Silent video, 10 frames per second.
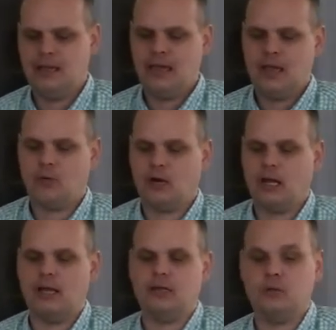and we're
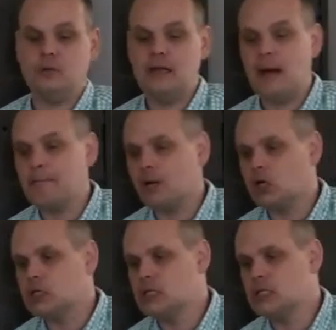going to do
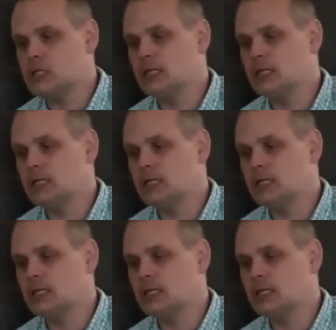numbers.